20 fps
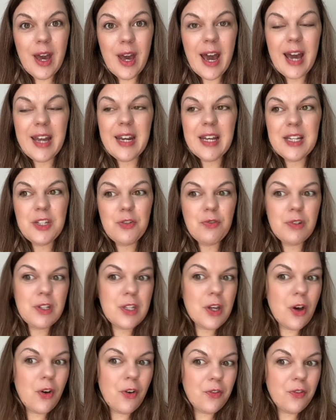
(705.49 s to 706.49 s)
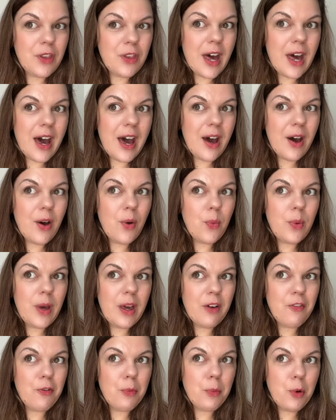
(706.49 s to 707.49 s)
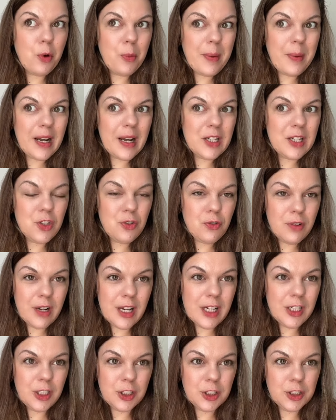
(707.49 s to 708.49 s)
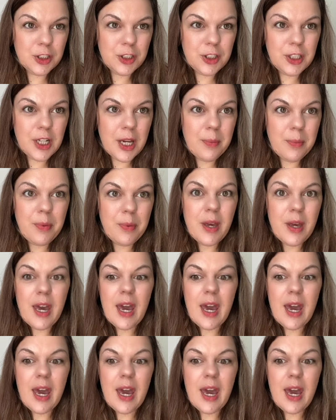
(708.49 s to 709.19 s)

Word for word: And as a result of that, we have a more balanced relationship,